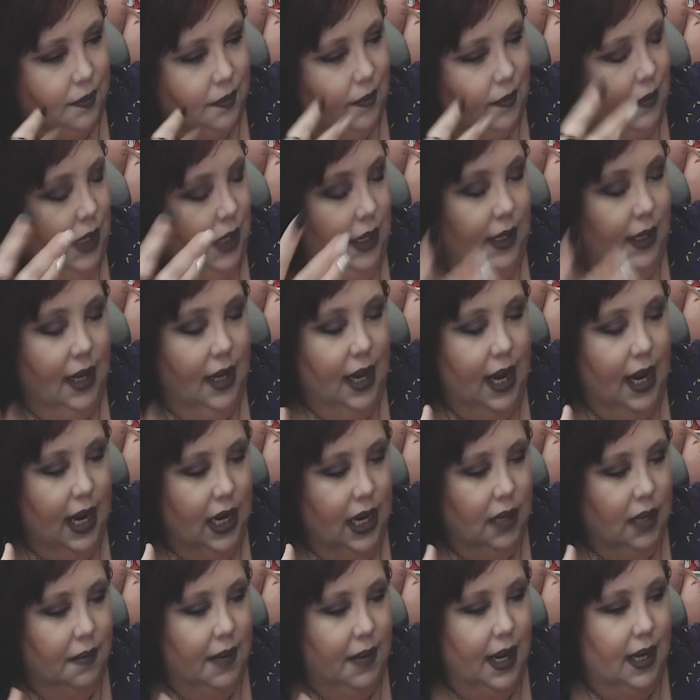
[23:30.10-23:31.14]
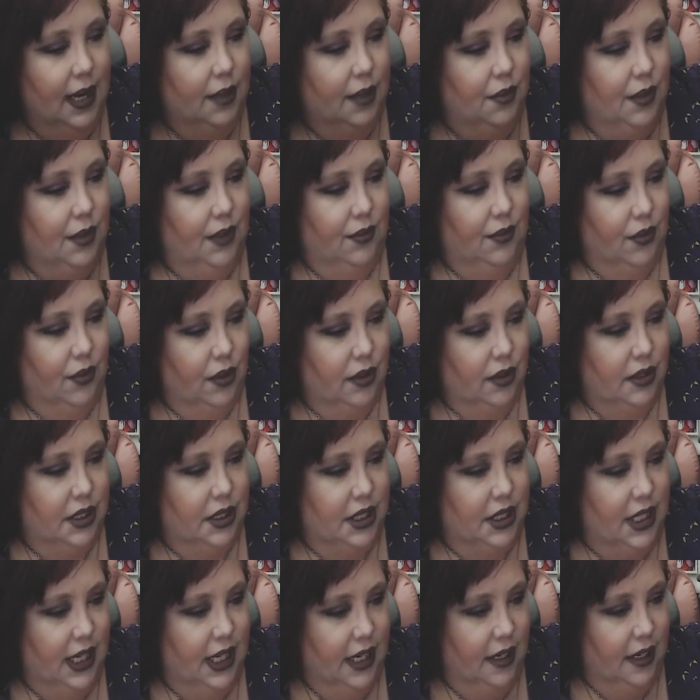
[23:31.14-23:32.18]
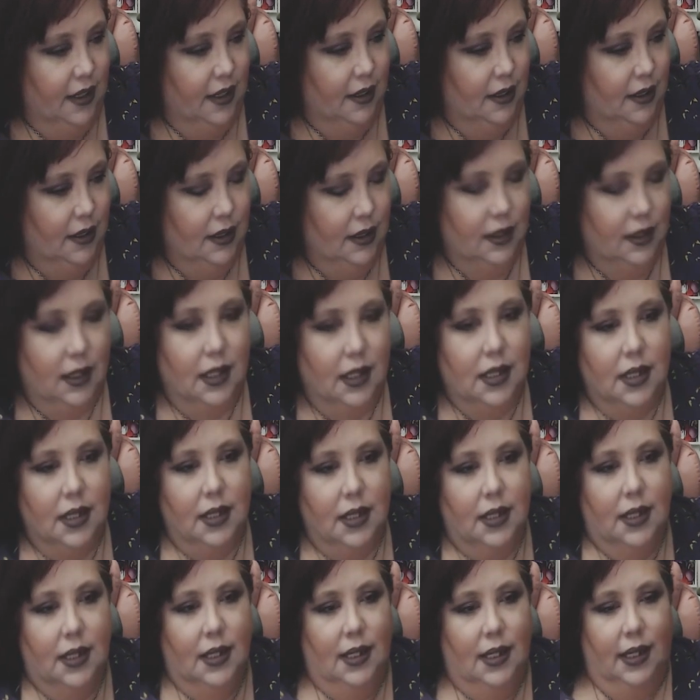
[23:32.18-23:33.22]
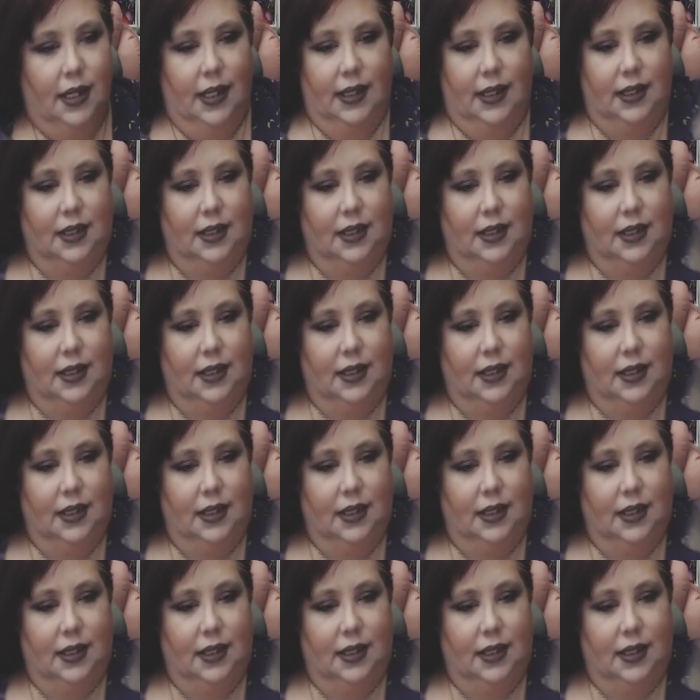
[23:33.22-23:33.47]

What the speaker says: The Hangman reversed here is